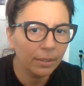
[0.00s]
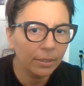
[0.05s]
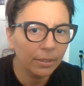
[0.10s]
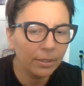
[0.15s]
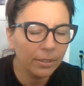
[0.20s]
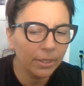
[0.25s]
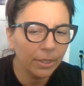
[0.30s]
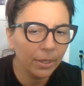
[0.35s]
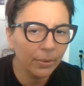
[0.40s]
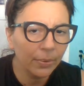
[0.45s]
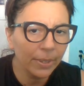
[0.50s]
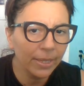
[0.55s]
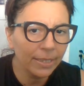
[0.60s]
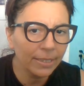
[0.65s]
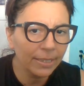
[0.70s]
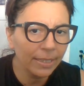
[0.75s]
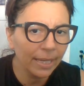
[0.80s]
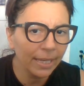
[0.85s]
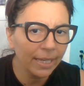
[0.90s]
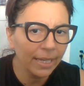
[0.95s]
So
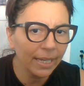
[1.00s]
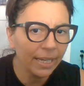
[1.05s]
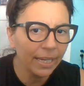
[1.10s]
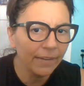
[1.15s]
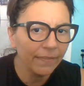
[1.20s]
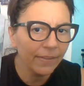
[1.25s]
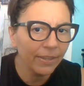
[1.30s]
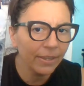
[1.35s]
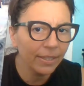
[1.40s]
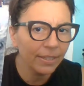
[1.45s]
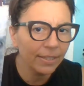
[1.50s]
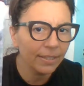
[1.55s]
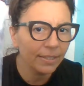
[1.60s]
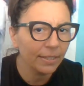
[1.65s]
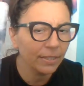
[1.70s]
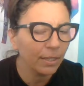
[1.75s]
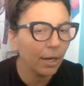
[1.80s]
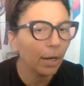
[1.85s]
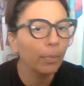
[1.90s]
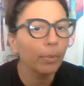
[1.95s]
it's like even this
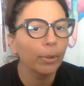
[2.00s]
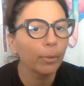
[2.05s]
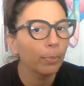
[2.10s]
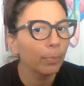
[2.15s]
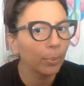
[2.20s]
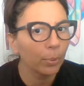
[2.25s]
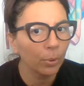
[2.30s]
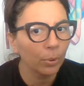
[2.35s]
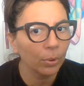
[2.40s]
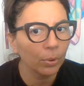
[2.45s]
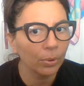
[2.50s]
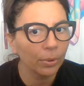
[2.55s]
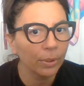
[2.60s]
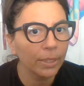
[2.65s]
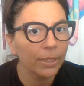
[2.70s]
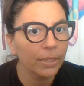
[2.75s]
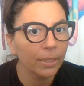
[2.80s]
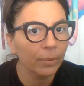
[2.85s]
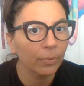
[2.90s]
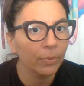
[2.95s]
stubborn bull
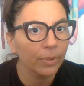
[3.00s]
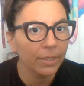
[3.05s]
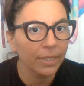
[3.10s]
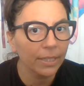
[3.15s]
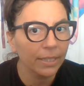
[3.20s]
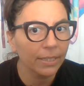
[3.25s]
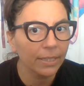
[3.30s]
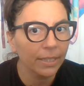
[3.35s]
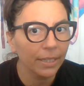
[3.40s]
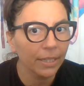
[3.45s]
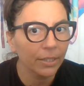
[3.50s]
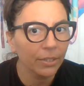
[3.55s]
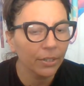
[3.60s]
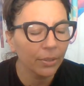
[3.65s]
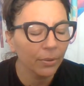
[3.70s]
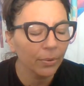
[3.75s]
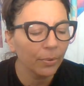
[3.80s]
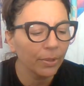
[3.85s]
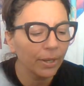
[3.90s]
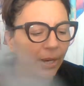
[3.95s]
isn't resisting.
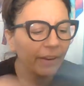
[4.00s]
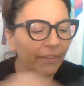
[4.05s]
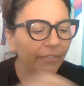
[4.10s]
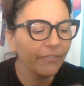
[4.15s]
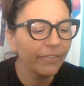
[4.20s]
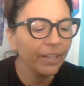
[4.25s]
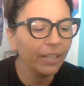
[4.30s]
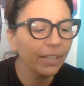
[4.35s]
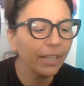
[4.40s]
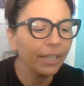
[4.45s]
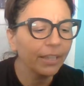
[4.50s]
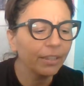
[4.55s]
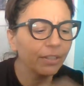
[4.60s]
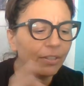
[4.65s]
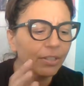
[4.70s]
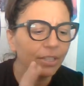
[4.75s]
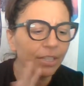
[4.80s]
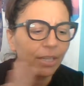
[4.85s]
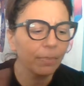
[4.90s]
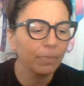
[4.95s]
So I feel like
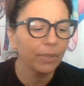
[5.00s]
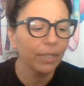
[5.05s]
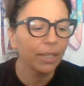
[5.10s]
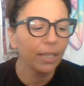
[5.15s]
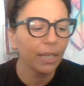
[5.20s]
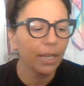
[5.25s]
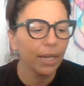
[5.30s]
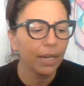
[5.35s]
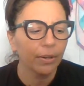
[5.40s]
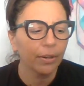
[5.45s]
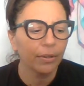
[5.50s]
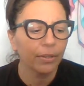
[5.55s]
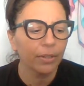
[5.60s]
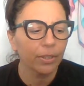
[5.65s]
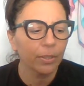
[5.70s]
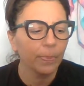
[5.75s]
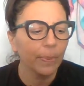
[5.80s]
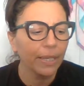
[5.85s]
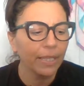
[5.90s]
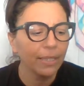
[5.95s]
there's something here.
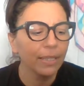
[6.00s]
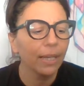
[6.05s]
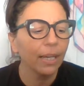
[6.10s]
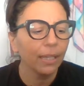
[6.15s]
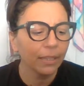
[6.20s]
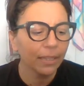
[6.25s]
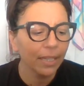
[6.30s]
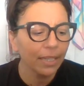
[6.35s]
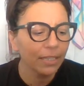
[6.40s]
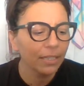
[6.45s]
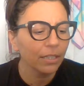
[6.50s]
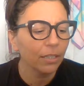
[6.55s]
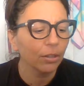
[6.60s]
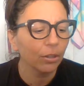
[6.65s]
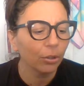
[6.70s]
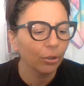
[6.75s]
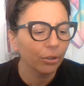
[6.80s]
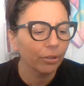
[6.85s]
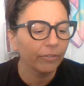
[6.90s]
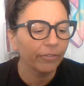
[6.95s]
There's been a lesson
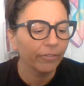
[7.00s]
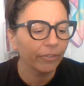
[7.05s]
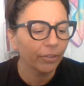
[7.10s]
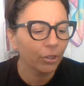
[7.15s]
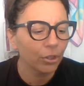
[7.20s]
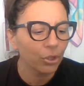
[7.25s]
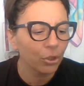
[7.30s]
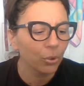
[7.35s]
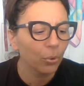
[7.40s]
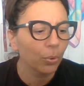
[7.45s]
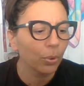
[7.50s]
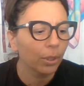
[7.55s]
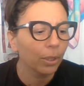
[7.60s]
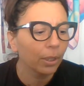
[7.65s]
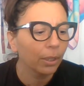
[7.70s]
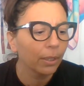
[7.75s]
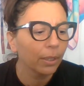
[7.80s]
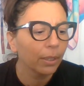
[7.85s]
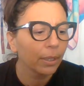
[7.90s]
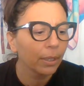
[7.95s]
learned for sure.